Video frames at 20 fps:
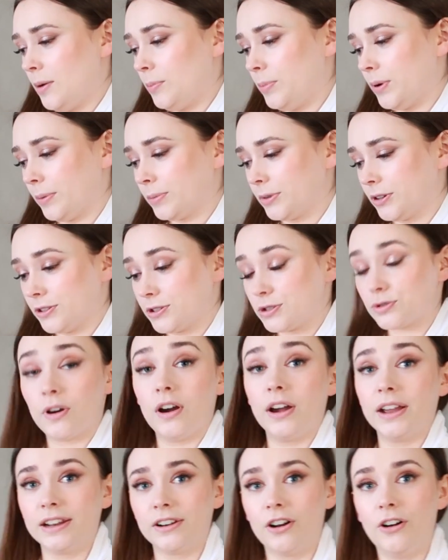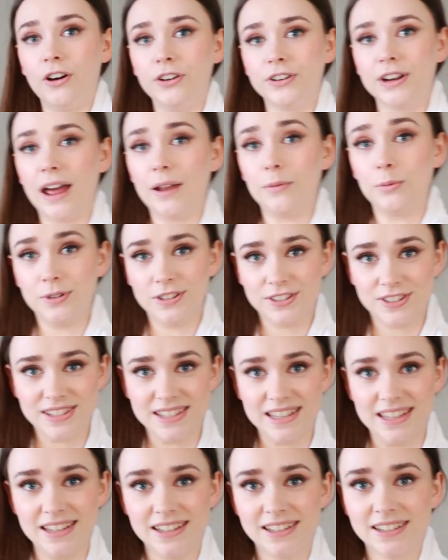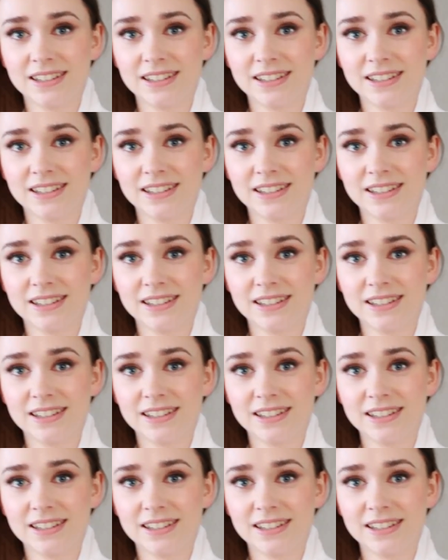but I'm gonna try it on and we'll see.